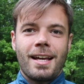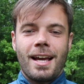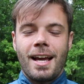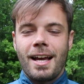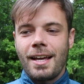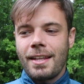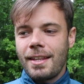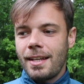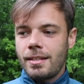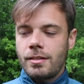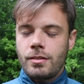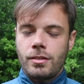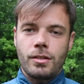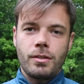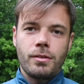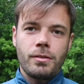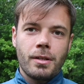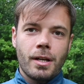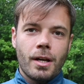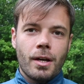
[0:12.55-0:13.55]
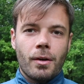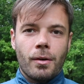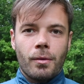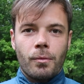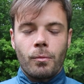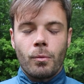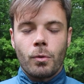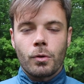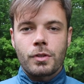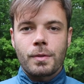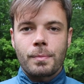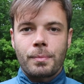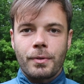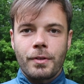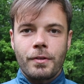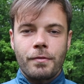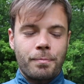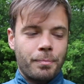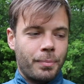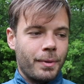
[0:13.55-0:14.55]
They're two
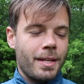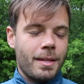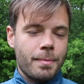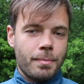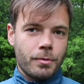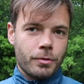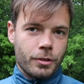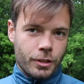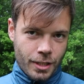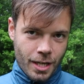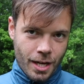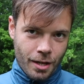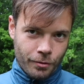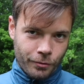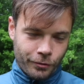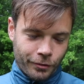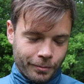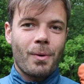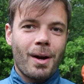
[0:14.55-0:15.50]
waterproof breathable shells.